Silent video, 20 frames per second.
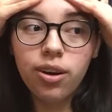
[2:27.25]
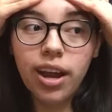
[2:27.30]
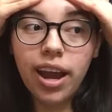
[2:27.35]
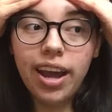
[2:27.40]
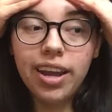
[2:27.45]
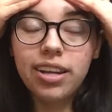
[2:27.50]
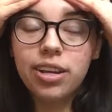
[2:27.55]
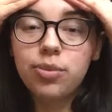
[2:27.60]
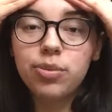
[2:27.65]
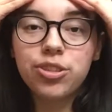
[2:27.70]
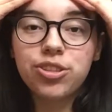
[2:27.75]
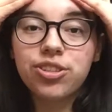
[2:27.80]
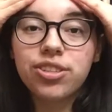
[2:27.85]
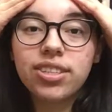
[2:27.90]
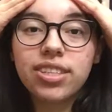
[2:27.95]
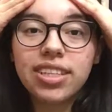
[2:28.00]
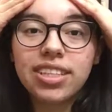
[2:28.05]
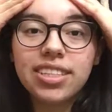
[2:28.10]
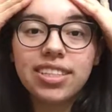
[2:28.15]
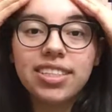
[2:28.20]
And it was
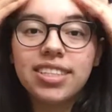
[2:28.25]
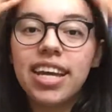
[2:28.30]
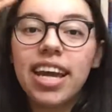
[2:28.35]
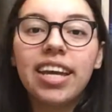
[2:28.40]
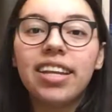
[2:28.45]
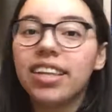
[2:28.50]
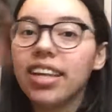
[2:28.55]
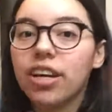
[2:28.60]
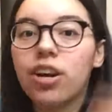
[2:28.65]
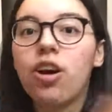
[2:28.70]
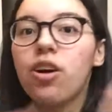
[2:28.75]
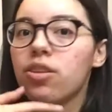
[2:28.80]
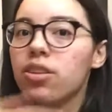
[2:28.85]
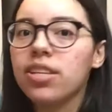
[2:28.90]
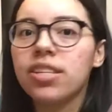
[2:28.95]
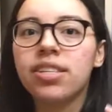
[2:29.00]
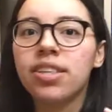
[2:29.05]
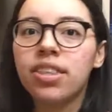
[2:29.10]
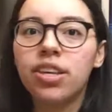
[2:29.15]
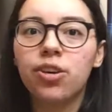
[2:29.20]
just insane, like, all
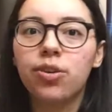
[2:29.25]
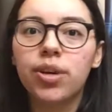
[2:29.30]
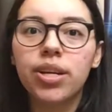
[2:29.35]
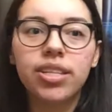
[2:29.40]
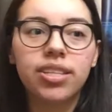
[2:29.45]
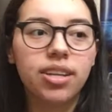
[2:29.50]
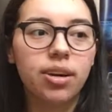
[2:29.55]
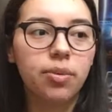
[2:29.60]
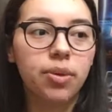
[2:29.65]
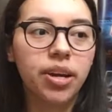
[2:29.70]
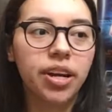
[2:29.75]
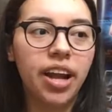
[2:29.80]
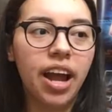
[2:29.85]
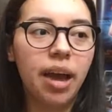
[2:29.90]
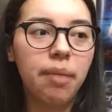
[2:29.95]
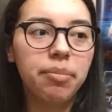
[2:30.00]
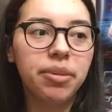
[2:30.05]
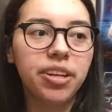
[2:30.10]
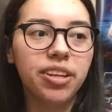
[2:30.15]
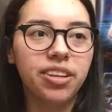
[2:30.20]
these theories that were going to
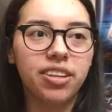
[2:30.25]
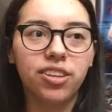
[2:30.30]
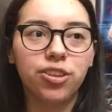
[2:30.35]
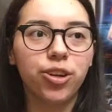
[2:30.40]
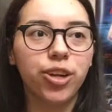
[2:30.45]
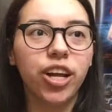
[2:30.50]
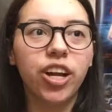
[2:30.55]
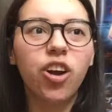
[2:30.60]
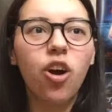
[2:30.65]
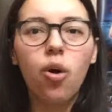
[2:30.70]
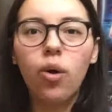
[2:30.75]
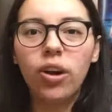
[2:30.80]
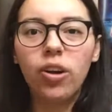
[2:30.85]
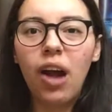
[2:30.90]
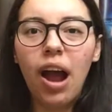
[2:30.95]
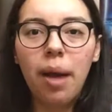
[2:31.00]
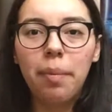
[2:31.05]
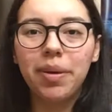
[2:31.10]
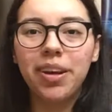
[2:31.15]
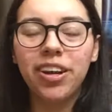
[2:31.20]
happen, and they're like, oh, it'll
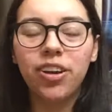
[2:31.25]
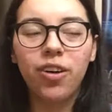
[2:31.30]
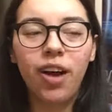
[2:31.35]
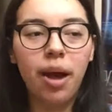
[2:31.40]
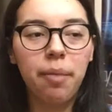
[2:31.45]
happen.